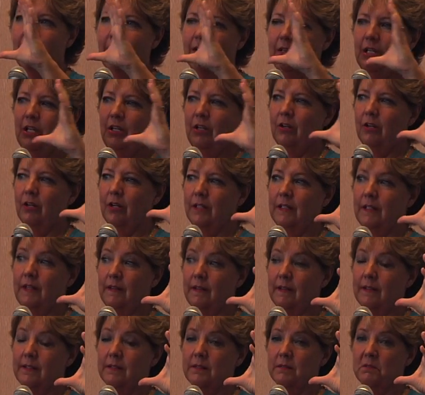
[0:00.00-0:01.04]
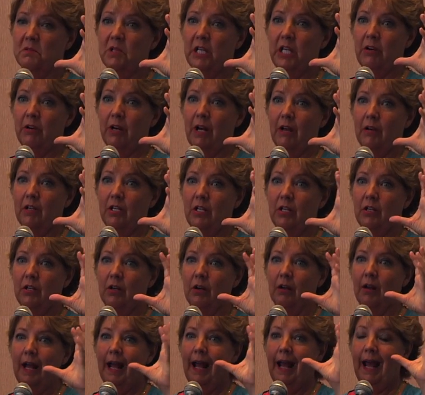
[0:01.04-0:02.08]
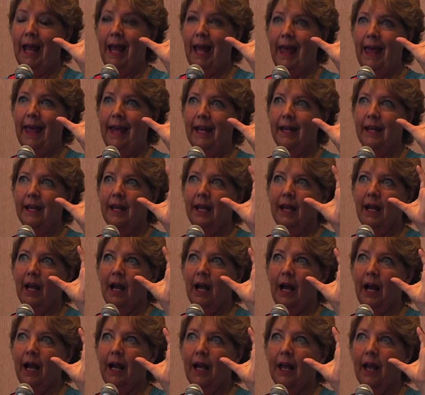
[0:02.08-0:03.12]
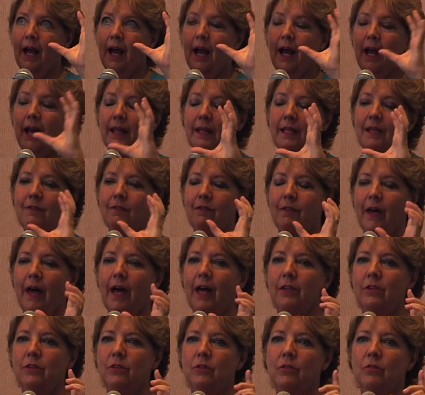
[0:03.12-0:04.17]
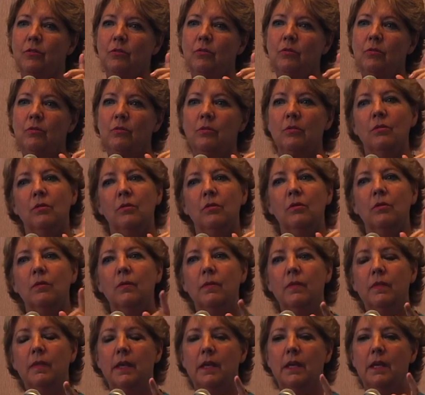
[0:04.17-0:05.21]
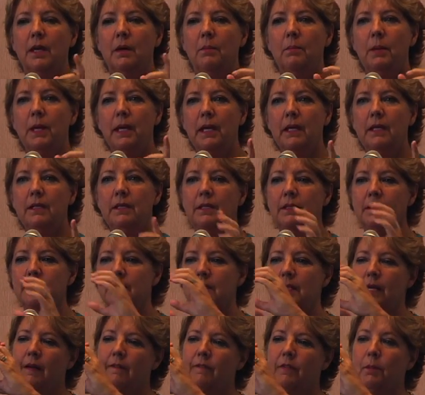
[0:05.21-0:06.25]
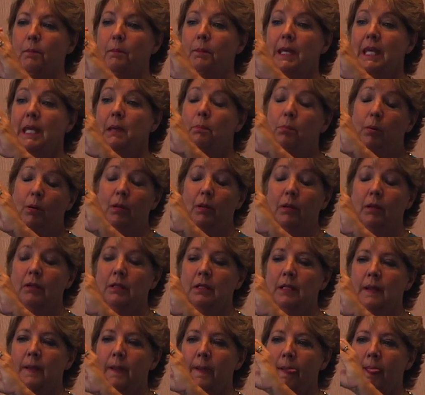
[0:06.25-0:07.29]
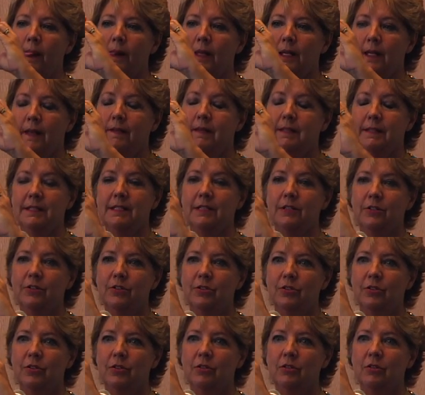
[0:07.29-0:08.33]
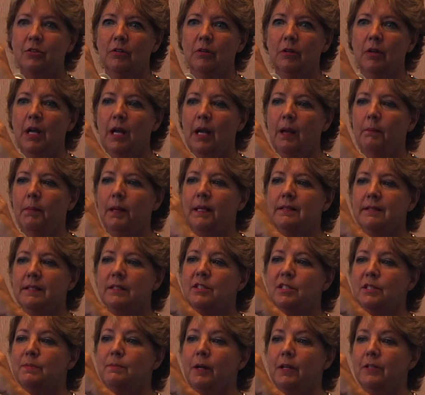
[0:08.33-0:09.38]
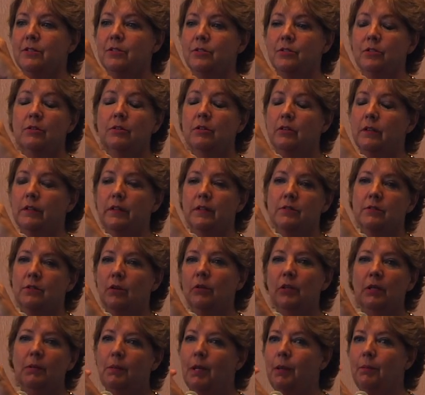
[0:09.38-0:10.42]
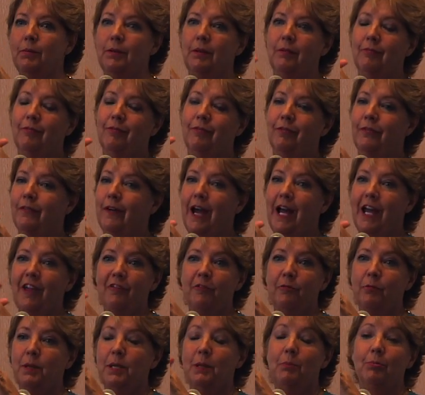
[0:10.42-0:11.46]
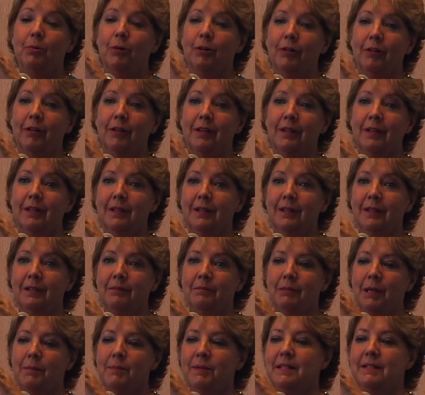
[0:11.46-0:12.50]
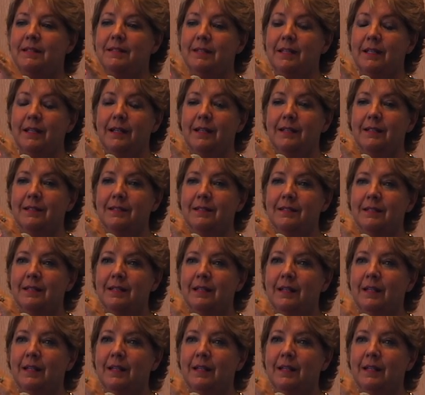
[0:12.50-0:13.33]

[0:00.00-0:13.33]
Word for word: out here, and then this layer out here. And I highly value the opinions of the people in this inner circle. But it's a small circle, and there's only maybe five people, maybe six,